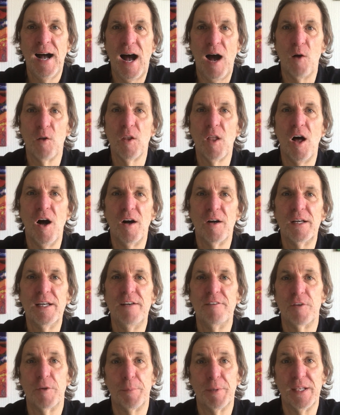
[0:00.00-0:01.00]
How long
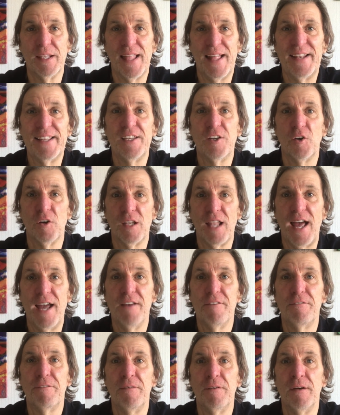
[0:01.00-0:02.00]
have you been letting your
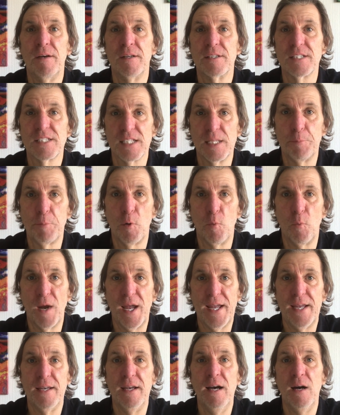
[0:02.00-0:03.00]
life slip
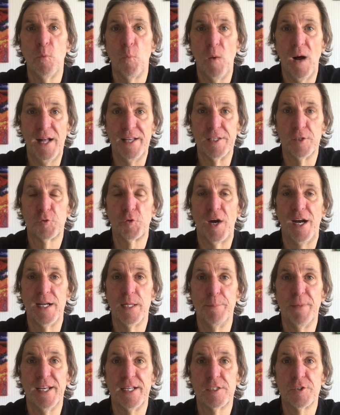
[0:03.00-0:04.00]
away while you try to
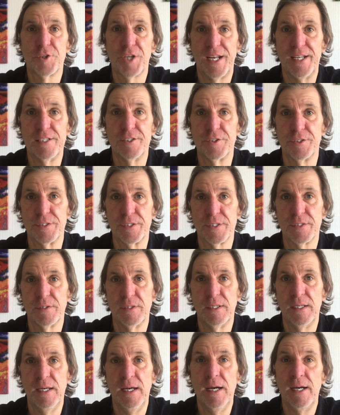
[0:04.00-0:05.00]
make changes?
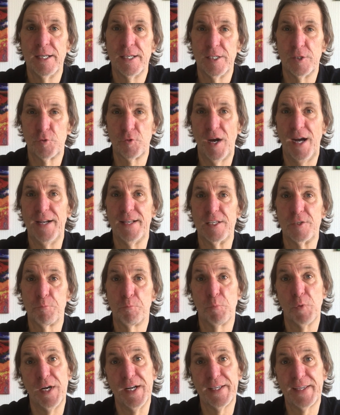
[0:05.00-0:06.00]
You try to
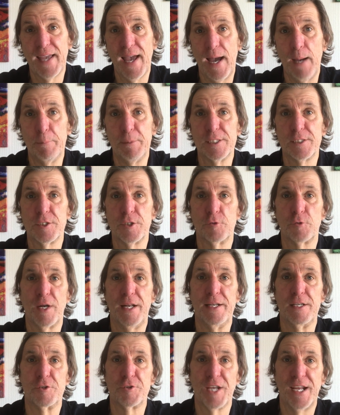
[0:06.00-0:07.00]
break habits, you try
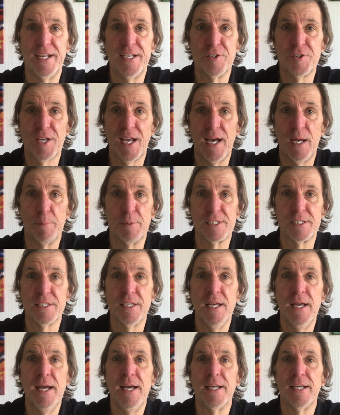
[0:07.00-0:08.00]
to change habits,
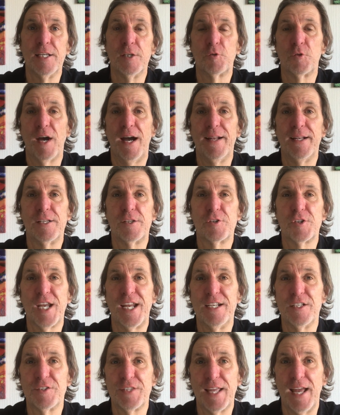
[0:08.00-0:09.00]
you try to
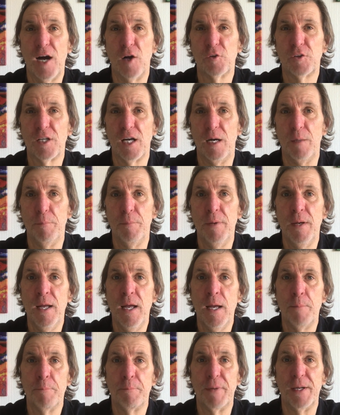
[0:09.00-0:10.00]
change the outcome,
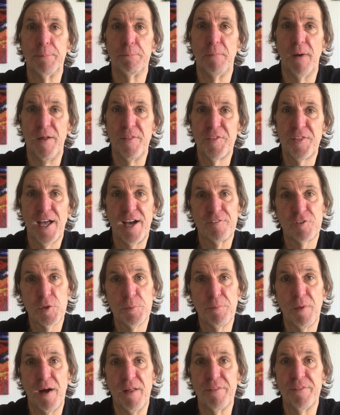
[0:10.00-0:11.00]
but month after
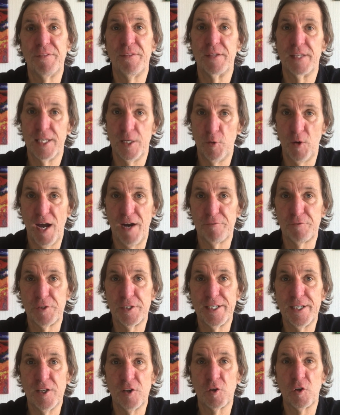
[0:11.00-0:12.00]
month, year after
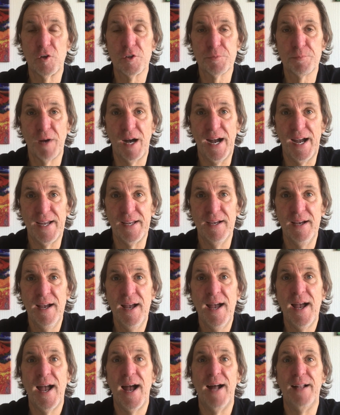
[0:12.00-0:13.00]
year goes by,
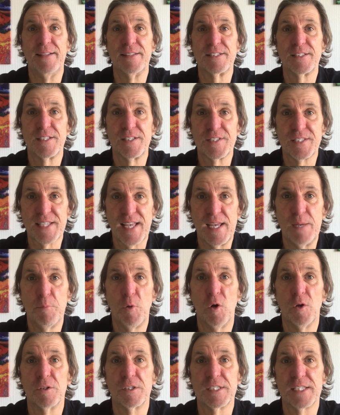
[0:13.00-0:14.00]
and it's the same
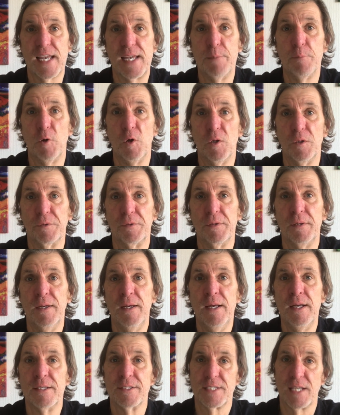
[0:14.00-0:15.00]
old, same old.
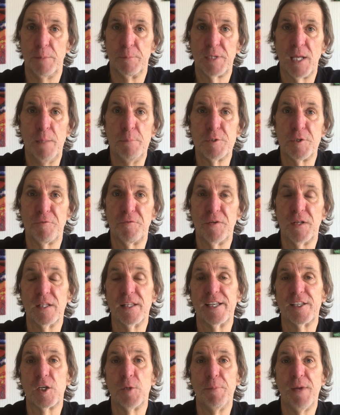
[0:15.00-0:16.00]
Sometimes you feel
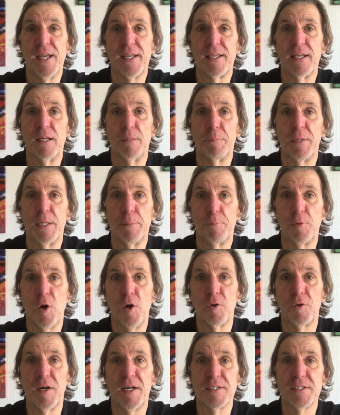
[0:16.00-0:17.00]
like you're making a bit of
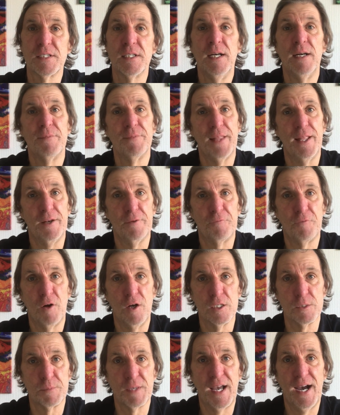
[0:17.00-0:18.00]
progress, then it
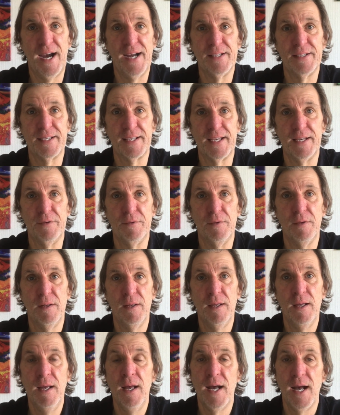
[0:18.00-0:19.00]
falls behind again.
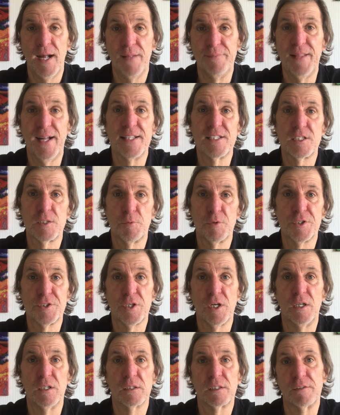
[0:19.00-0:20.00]
And that's the
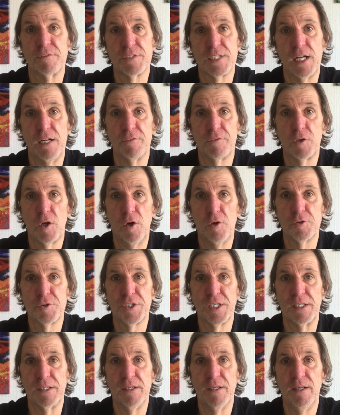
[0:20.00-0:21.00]
result of
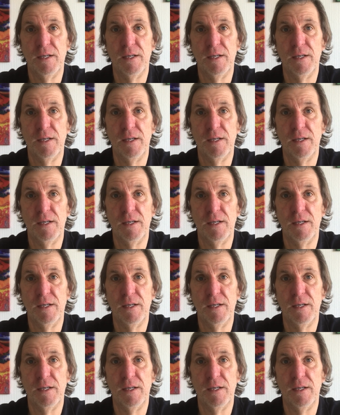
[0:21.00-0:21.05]
self-coaching.